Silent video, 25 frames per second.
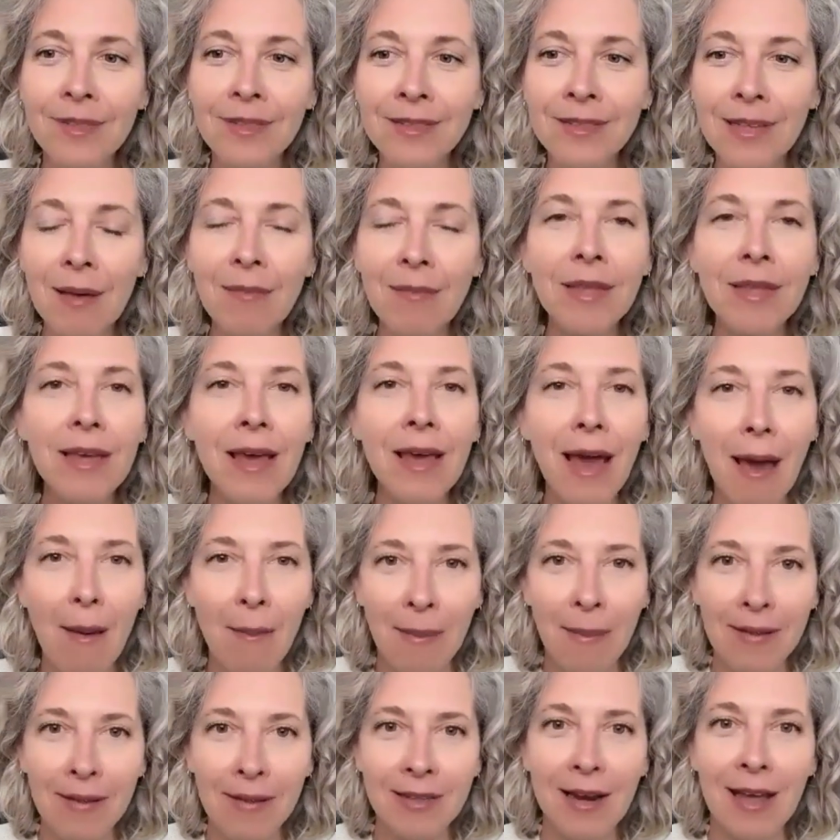Something
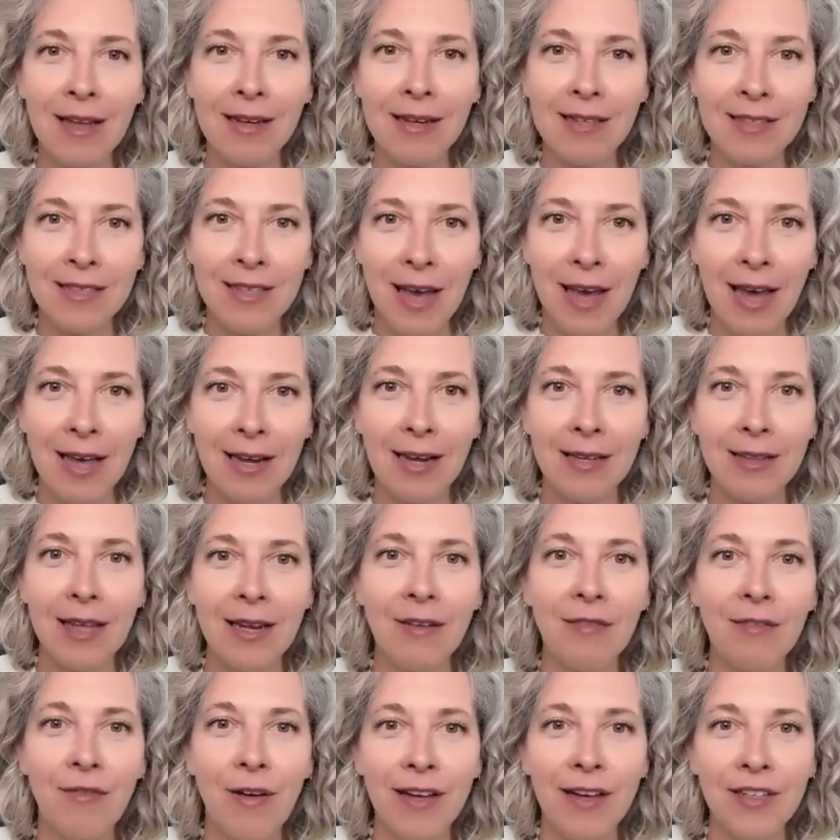happened, and I decided
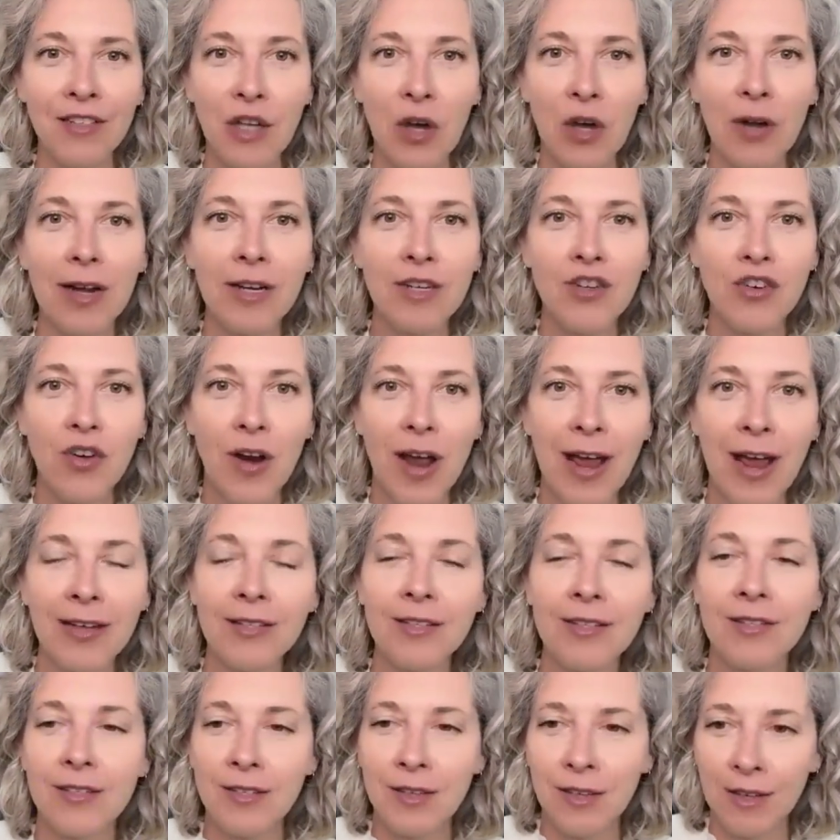that if I don't
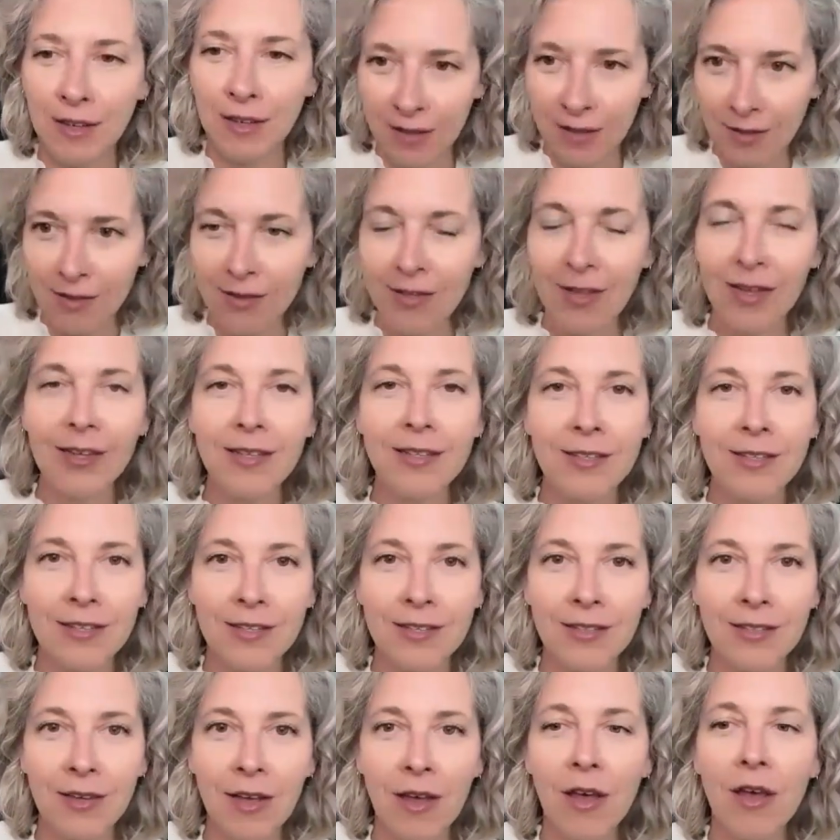address
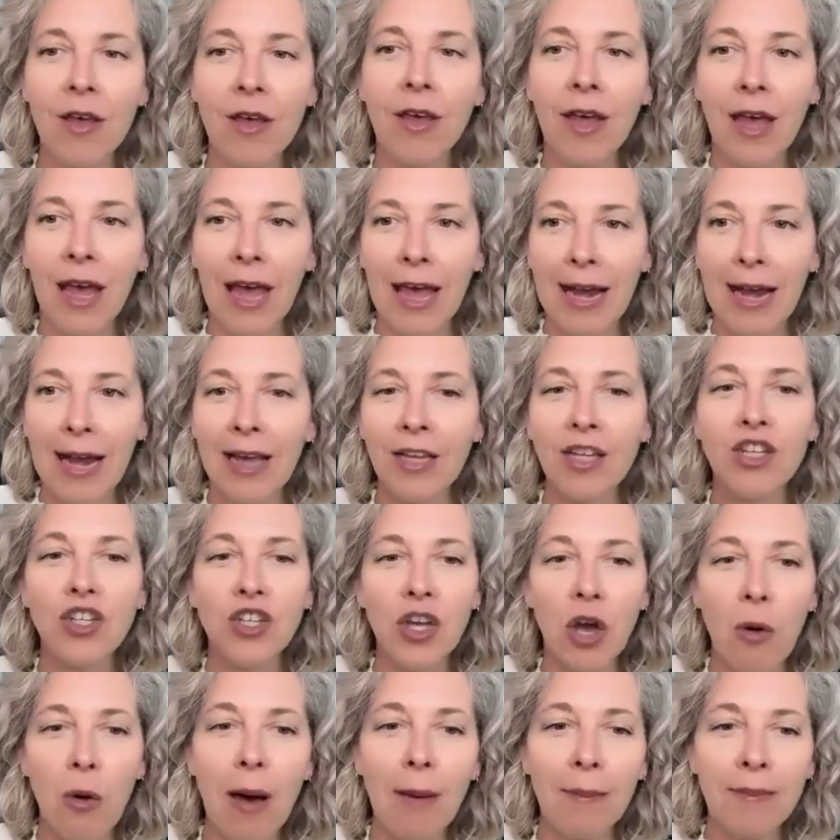this and I
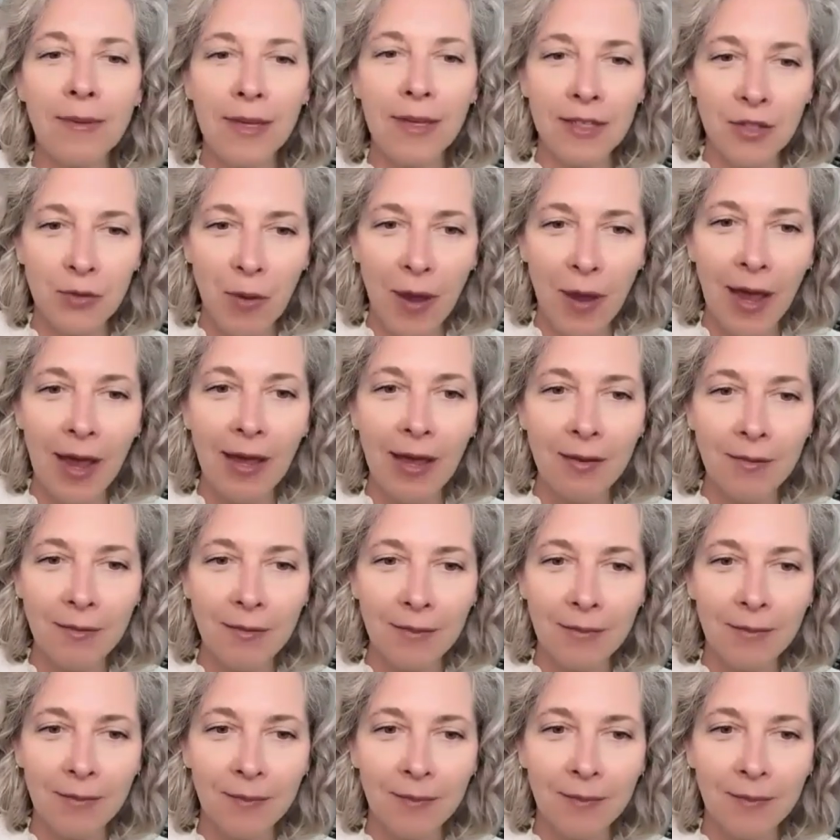show up this way,